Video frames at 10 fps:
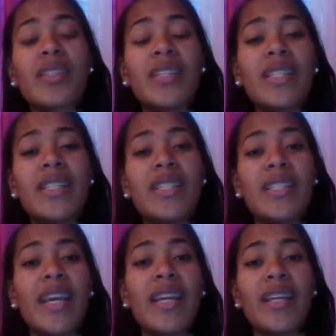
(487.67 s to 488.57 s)
just to
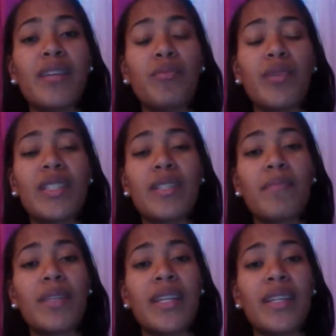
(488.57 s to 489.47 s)
stay with
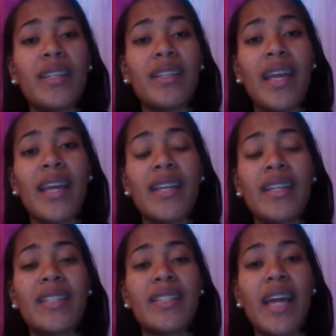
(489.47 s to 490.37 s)
something that
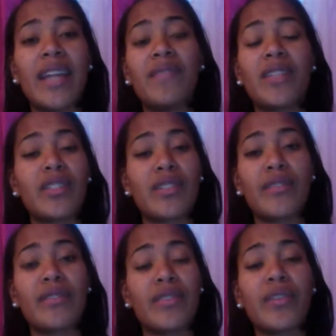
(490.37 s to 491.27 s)
is not even
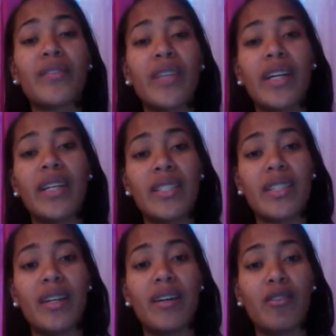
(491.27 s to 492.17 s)
serving us
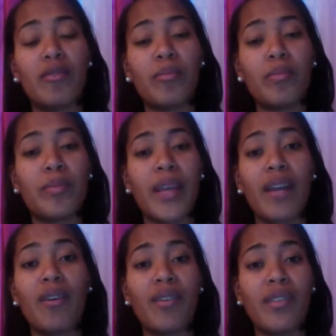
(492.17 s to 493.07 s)

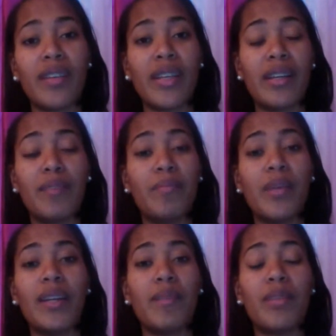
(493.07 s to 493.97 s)
at all in
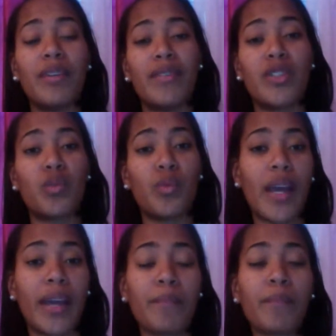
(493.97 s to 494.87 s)
a beneficial way.